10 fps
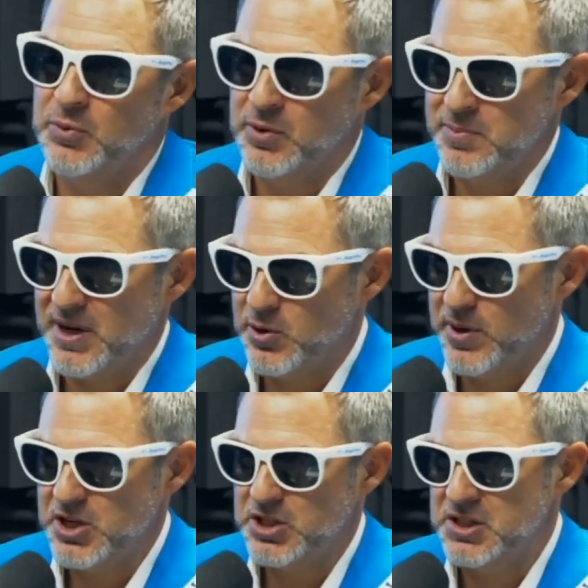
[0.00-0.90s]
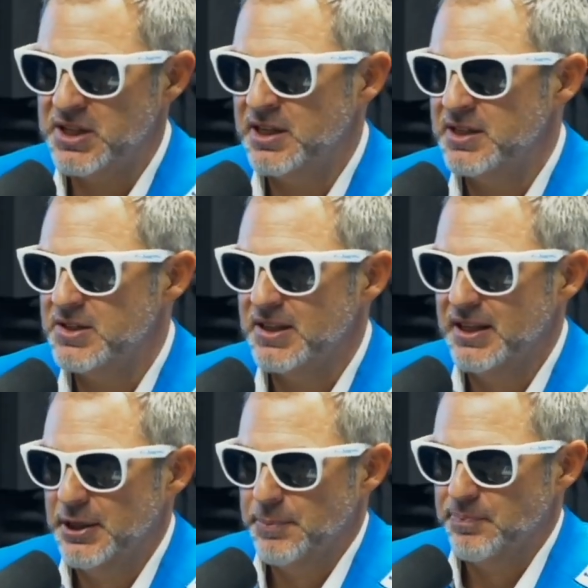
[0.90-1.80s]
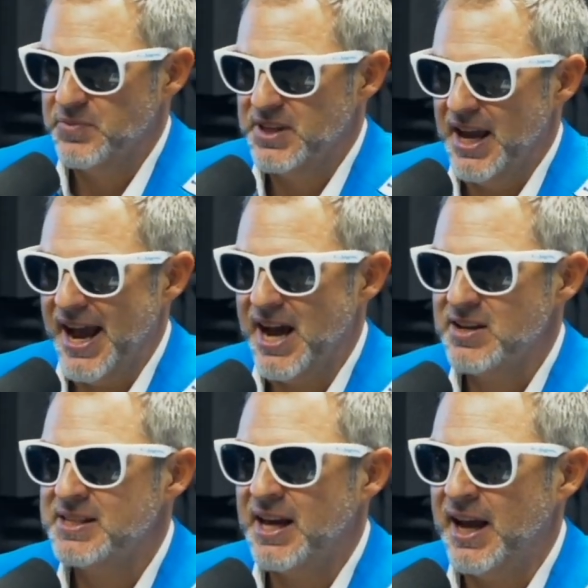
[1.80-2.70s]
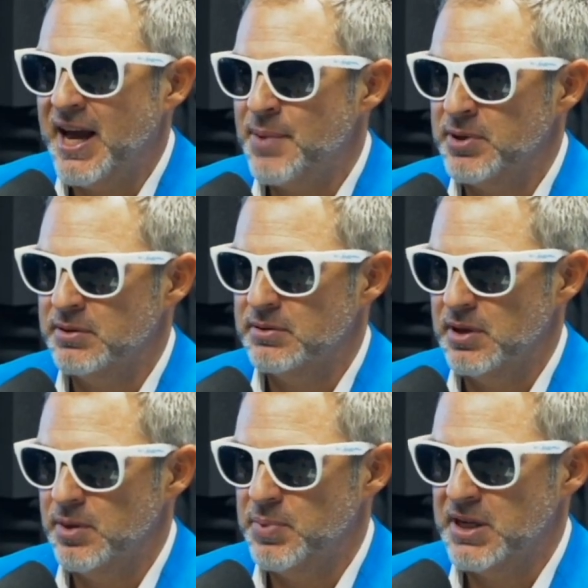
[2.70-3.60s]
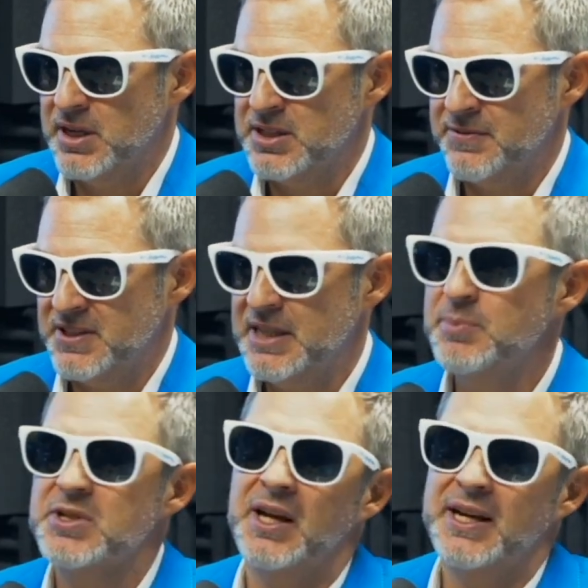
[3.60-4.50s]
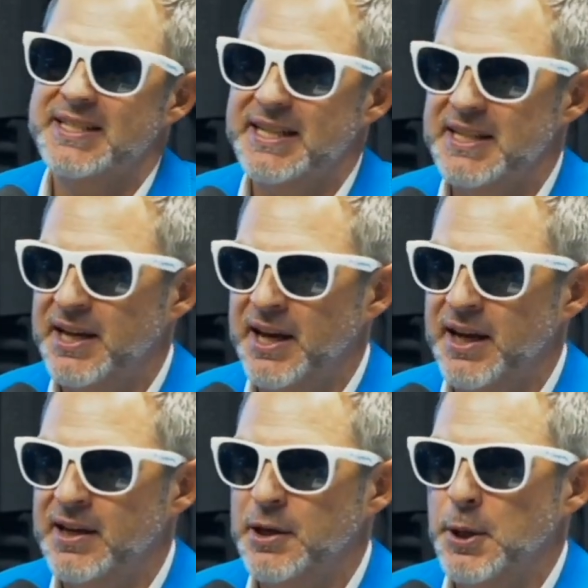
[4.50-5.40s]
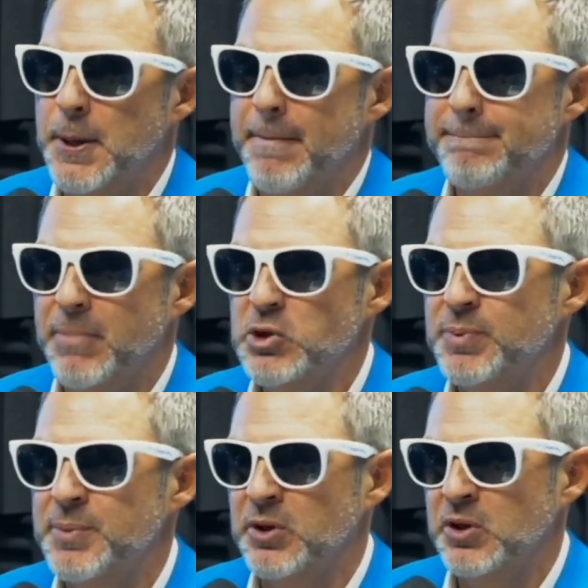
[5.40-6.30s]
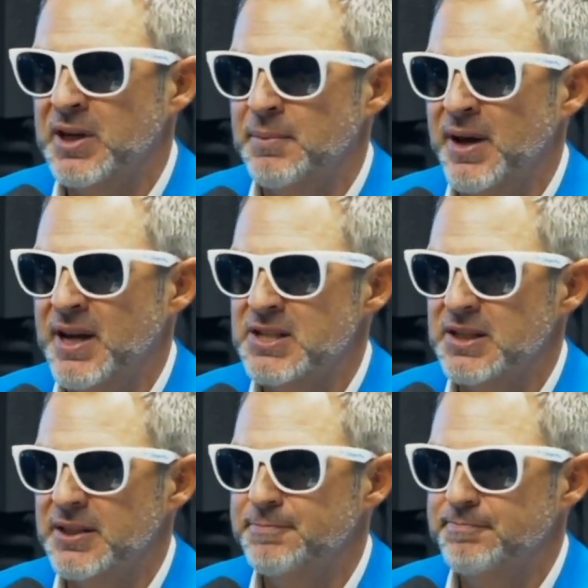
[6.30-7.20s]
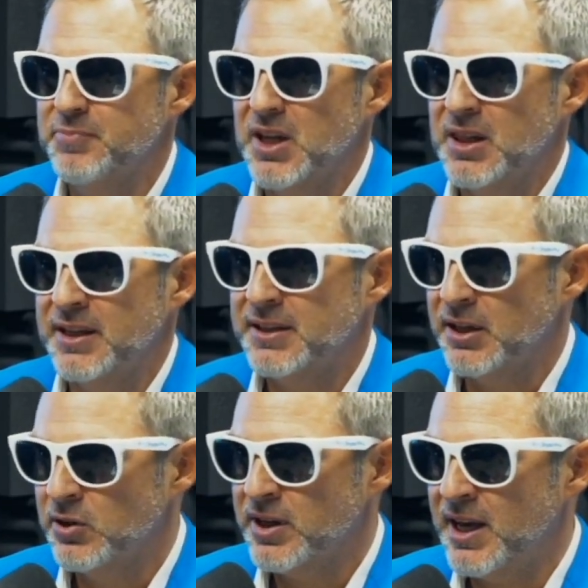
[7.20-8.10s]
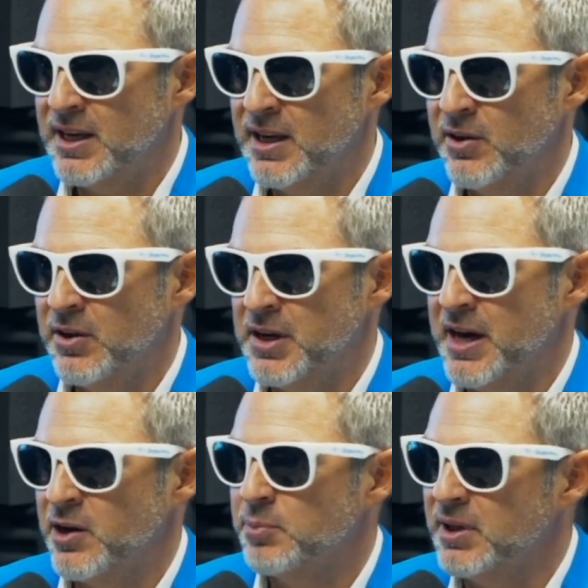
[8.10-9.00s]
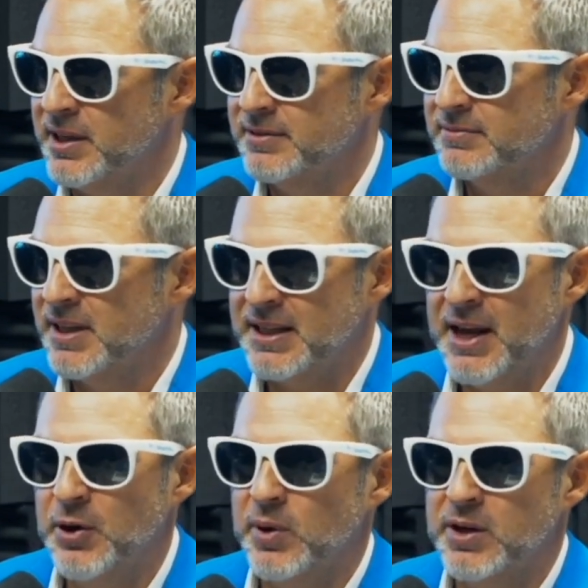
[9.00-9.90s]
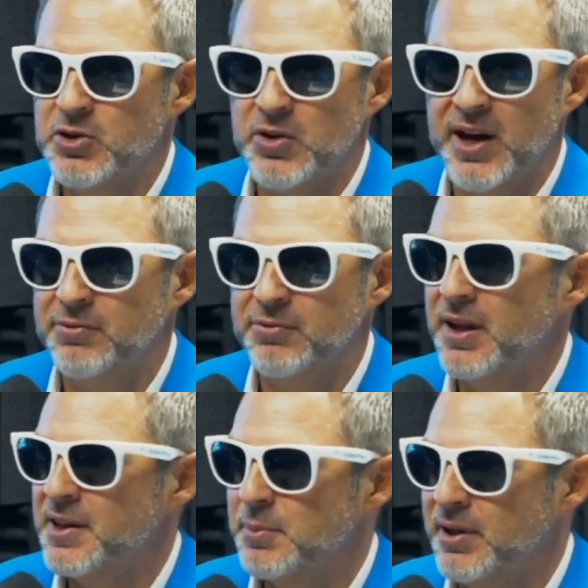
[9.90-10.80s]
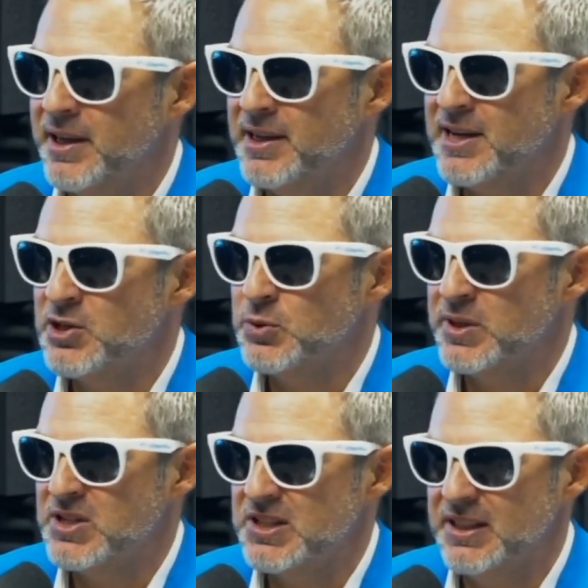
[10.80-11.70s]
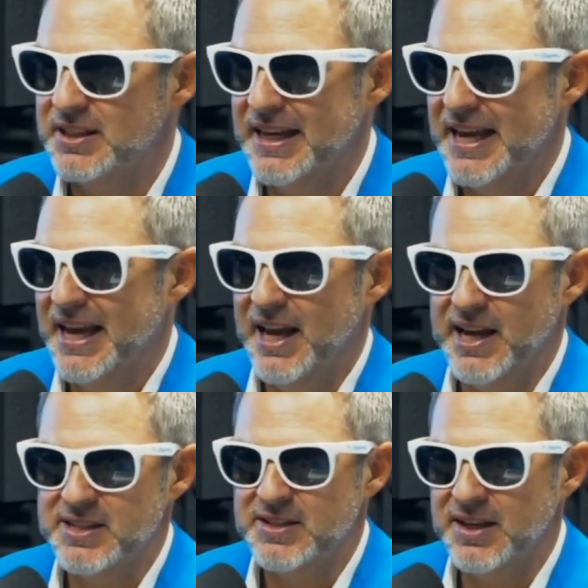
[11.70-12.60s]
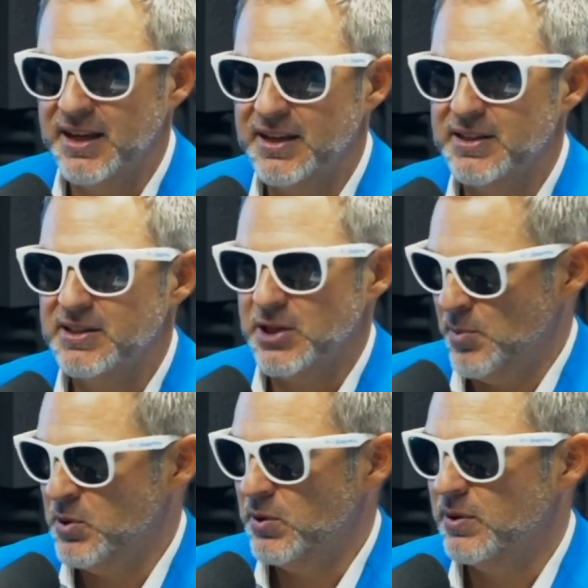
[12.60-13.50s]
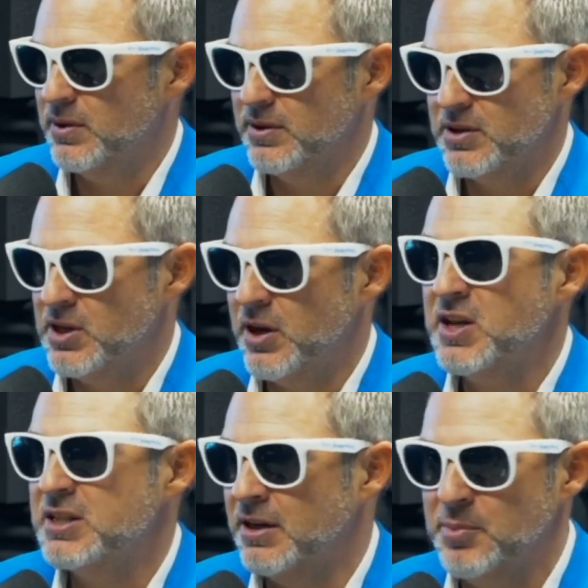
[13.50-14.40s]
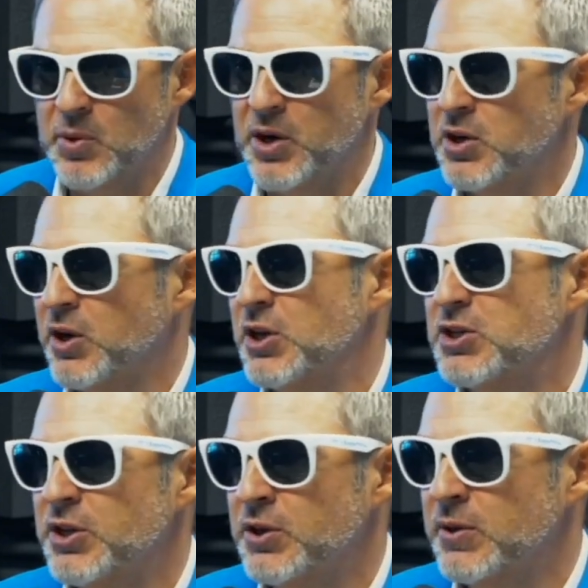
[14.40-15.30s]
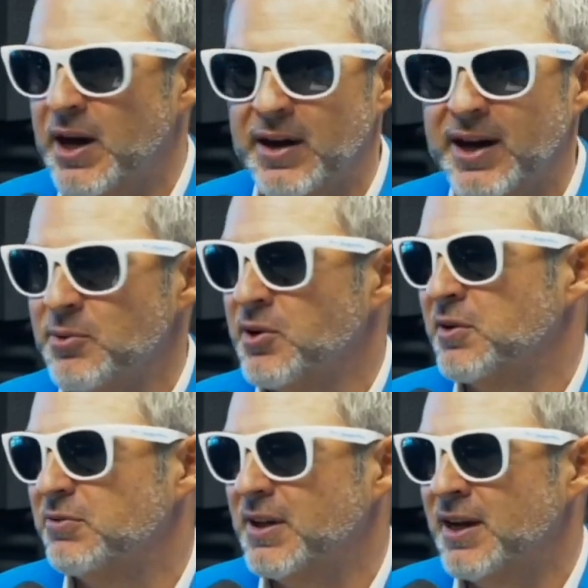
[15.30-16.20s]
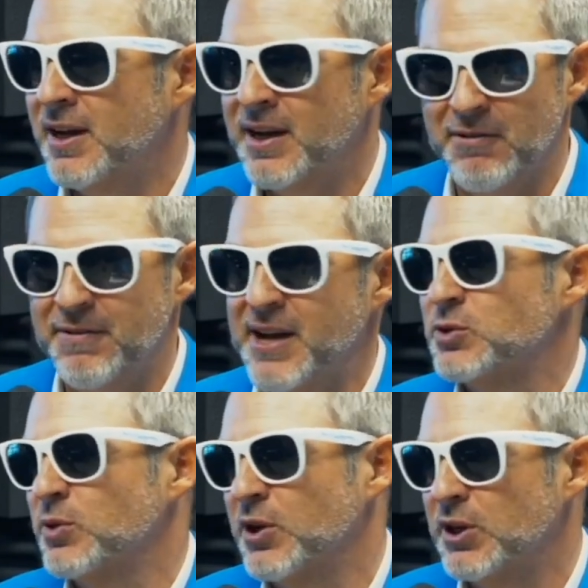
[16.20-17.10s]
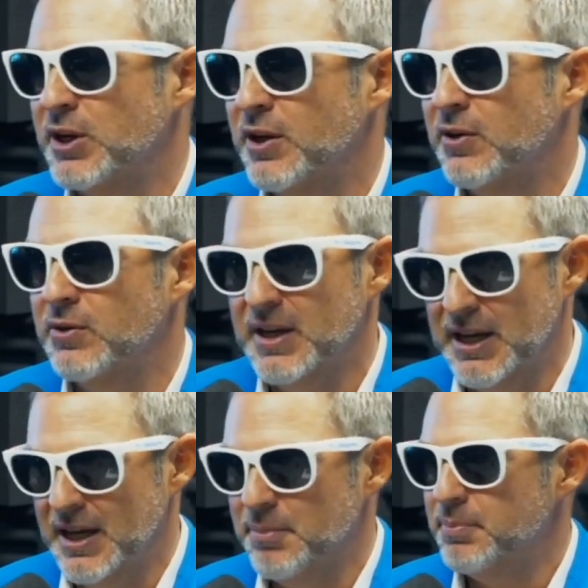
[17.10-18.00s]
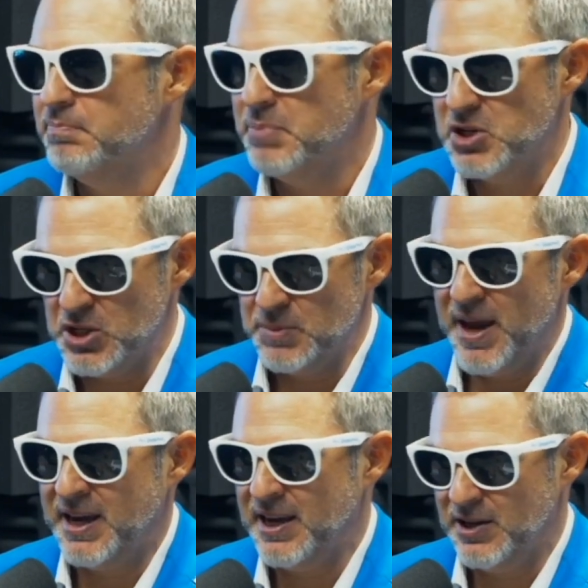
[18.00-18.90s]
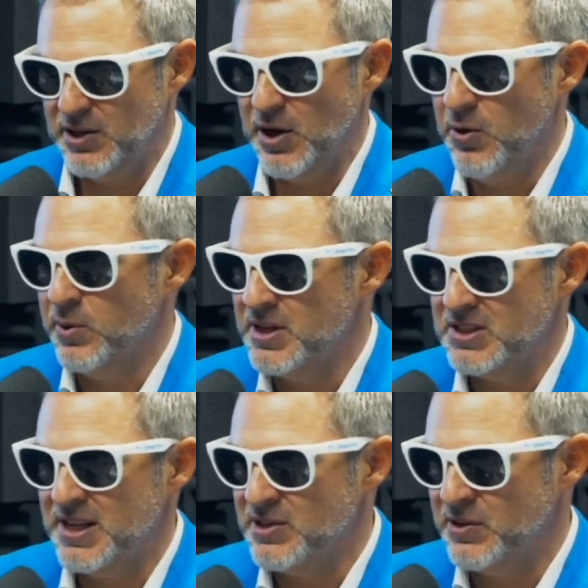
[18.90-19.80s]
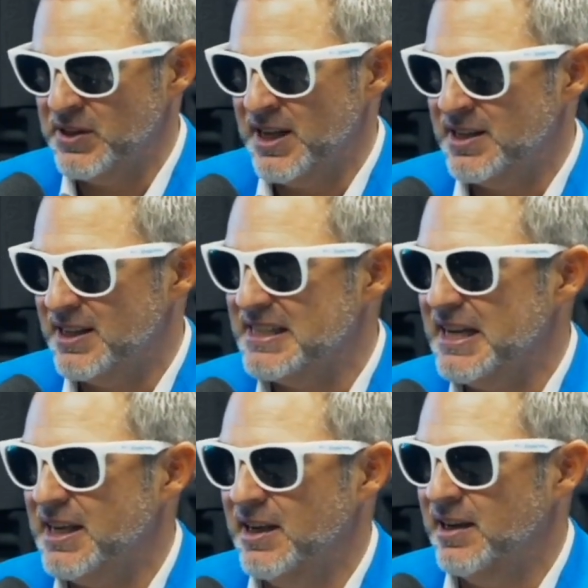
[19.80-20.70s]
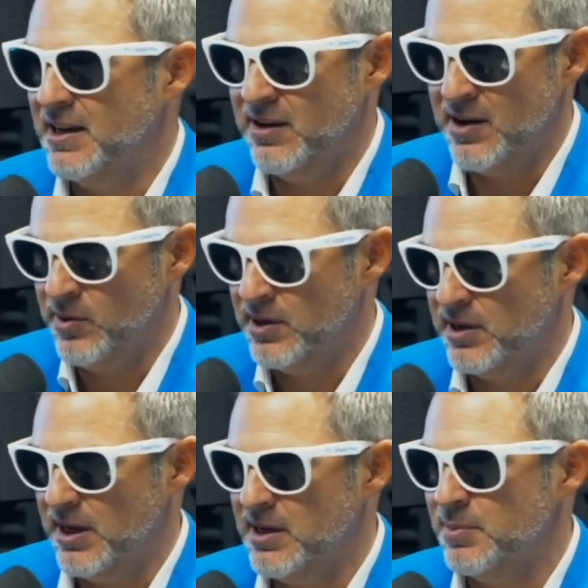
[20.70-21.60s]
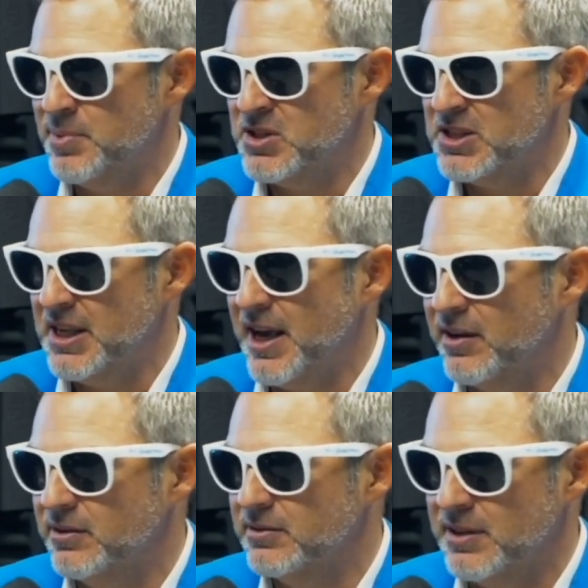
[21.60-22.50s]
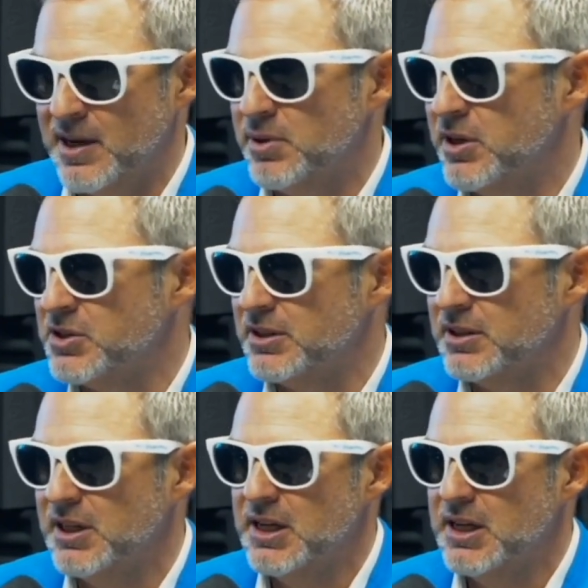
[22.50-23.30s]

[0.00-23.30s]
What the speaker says: And one of my questions then is, how does that happen? Because it seems like today, most people look at medicine like they look at getting on an airplane. Like they don't want to try to fly the plane. They just want to sit and say, tell me, you can tell me what you're going to do, how high we're going to fly, how fast we're going to go, but just make it go where it says on the end of the ticket. I want to end up in Seattle, not Boston.